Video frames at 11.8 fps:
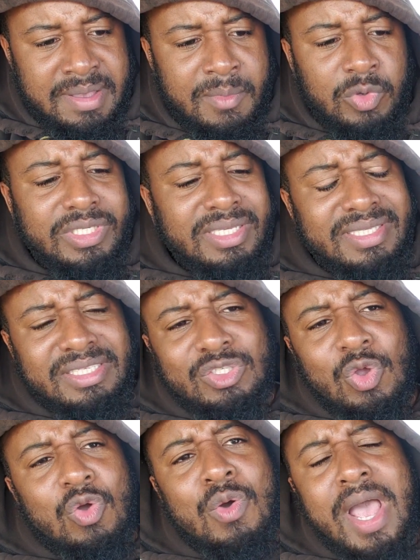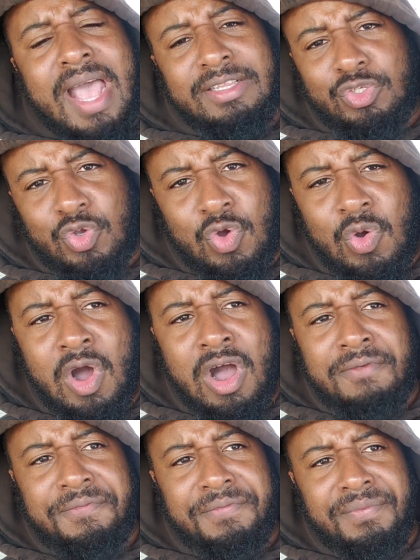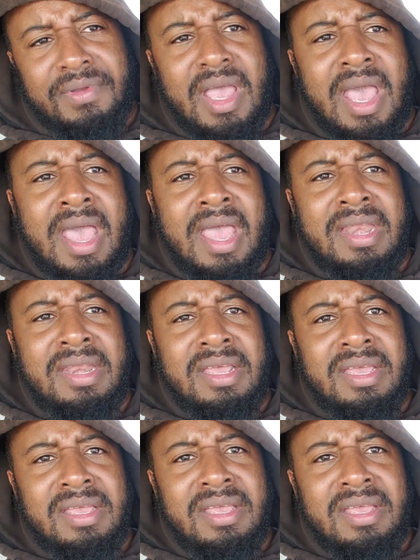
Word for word: Musa Sissoko had to go off, and